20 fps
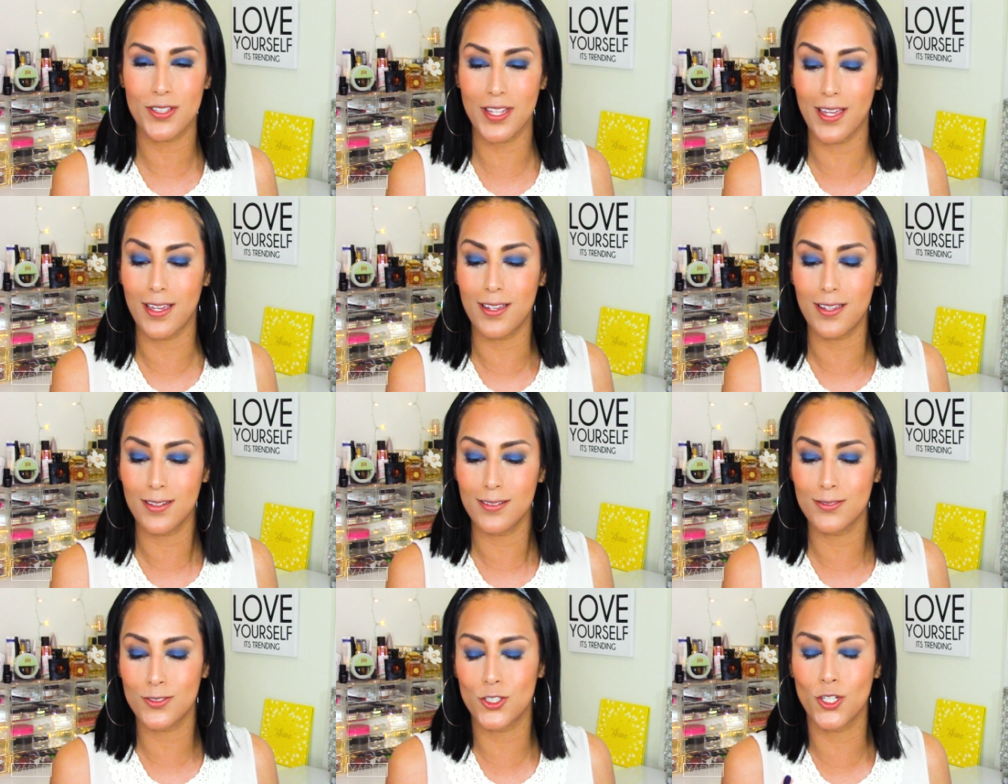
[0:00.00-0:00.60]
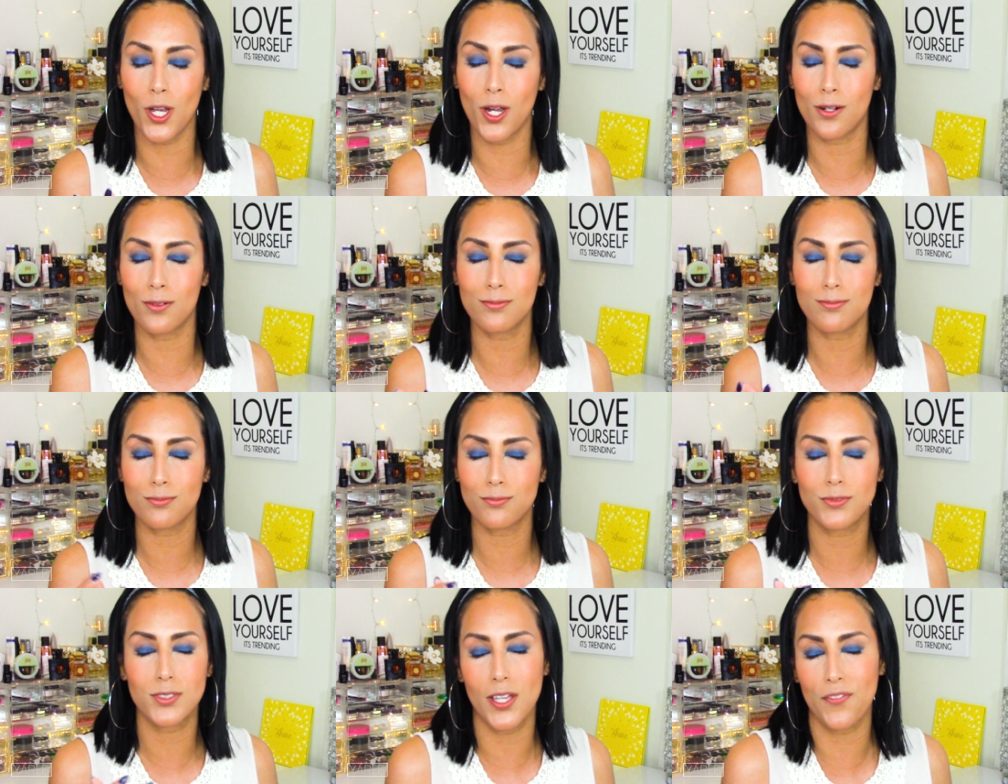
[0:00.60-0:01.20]
Like, so
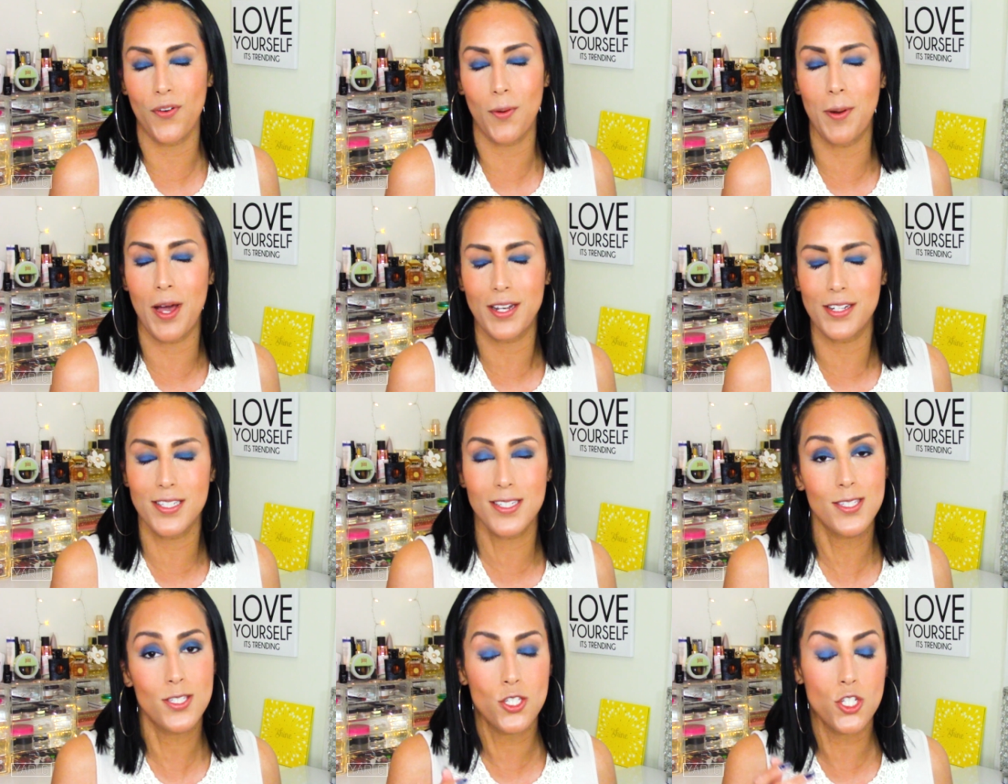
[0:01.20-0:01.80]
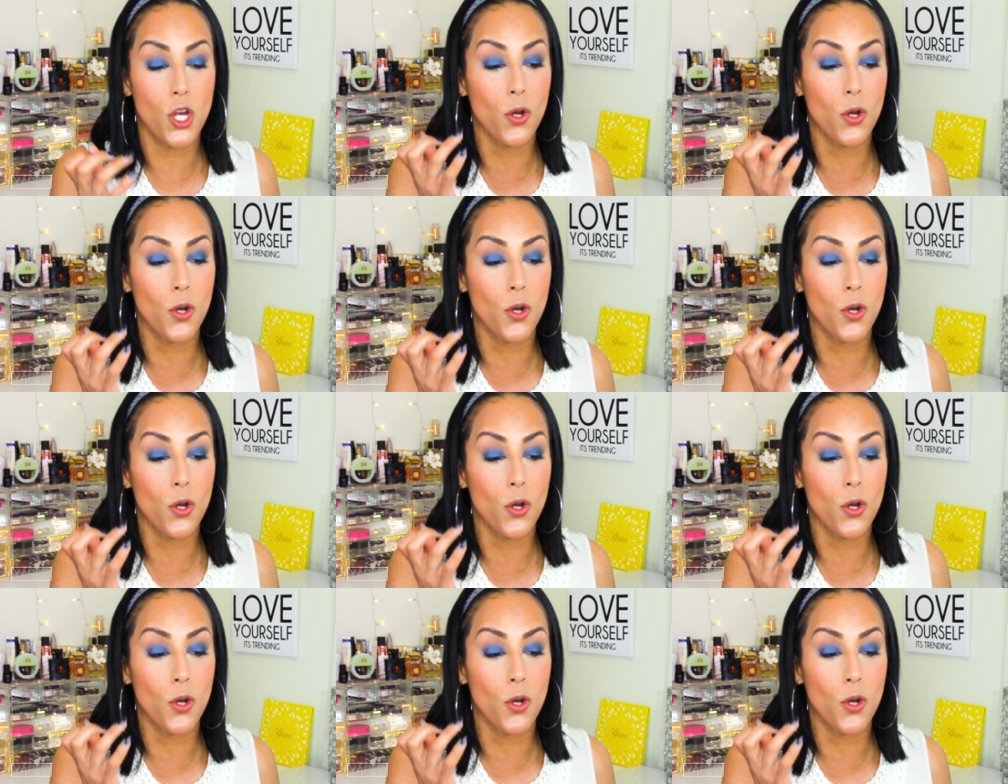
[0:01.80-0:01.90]
if I'm honest.